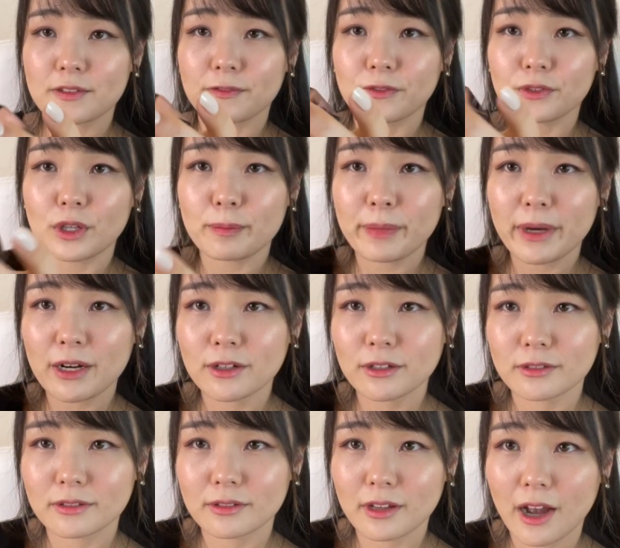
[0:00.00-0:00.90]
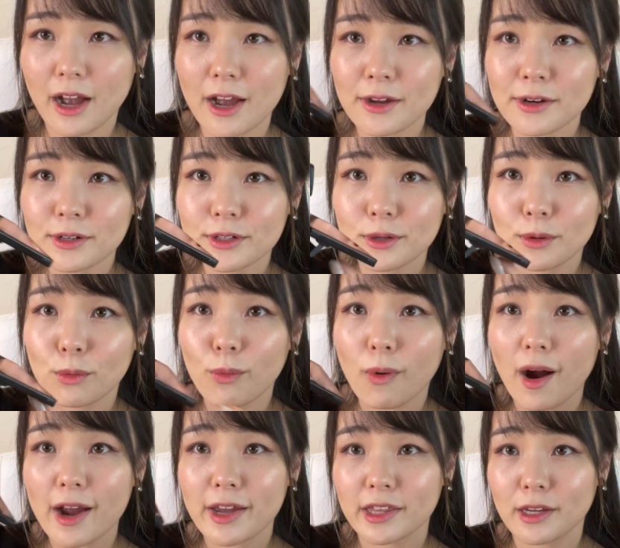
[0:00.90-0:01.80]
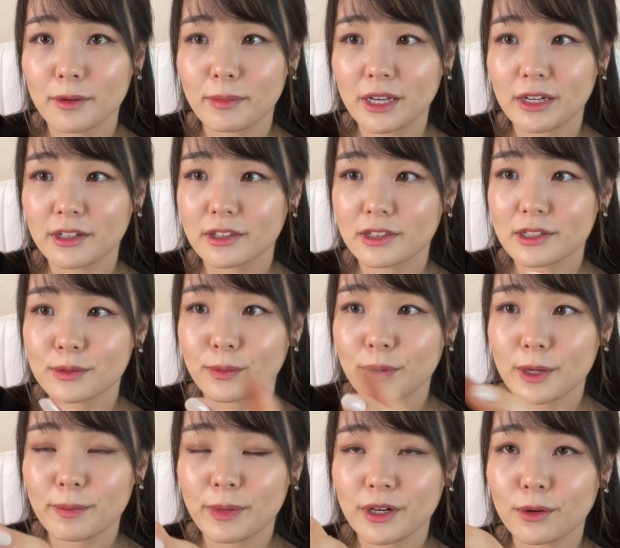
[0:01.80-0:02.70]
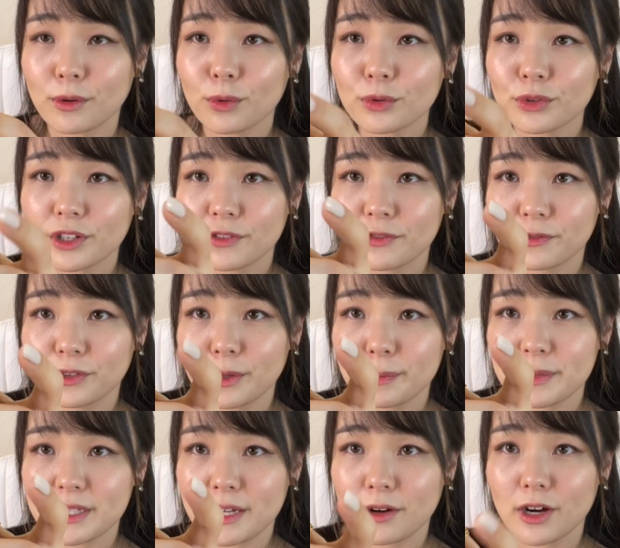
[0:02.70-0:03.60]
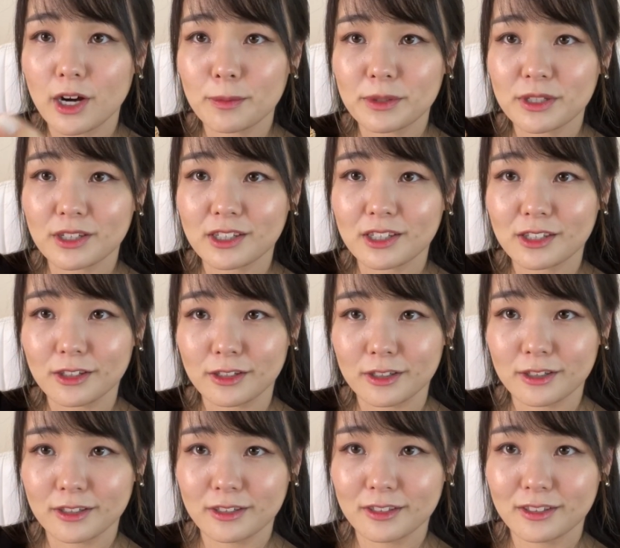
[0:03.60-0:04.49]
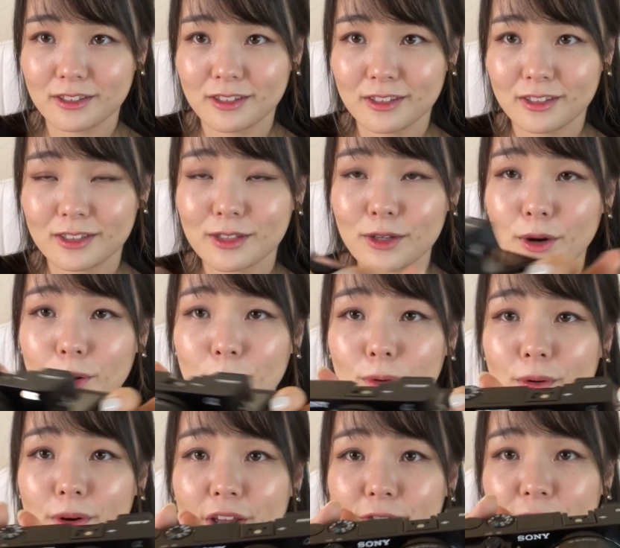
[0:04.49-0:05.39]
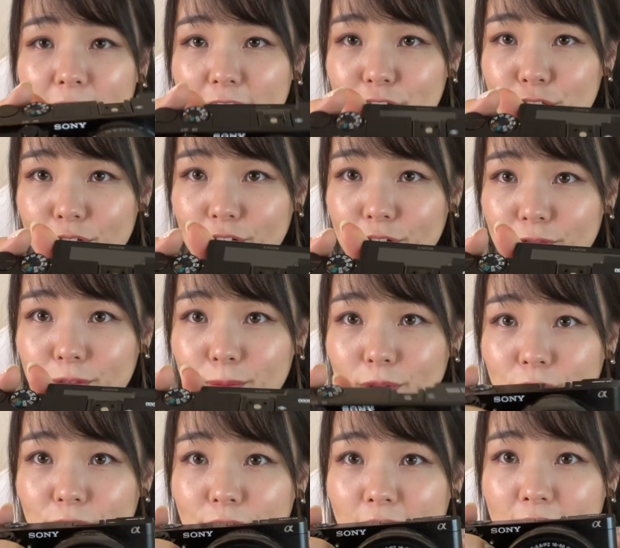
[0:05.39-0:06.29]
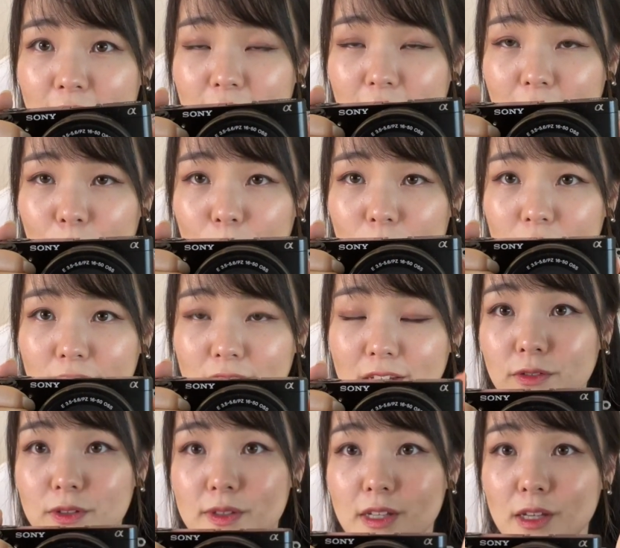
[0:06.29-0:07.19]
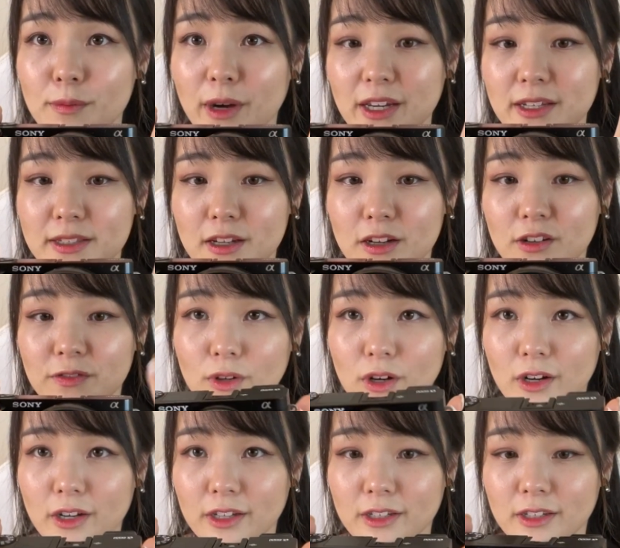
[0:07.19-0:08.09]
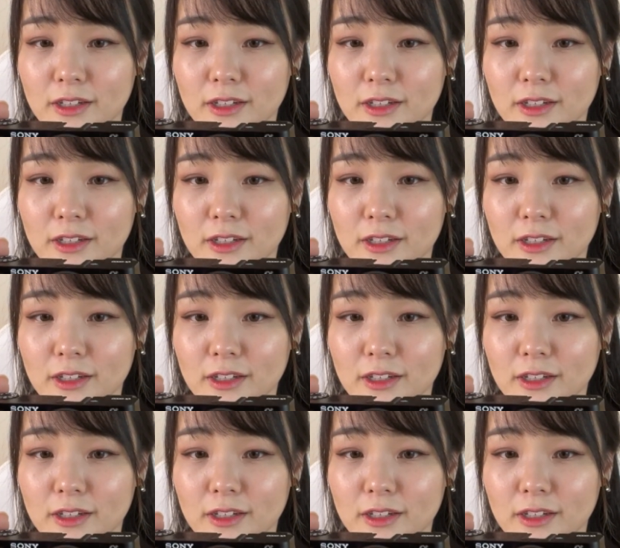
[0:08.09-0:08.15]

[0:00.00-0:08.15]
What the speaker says: flip out, I don't know why they made it this way, but it only flips out up to here. So if I turn it from the front and I want to see myself on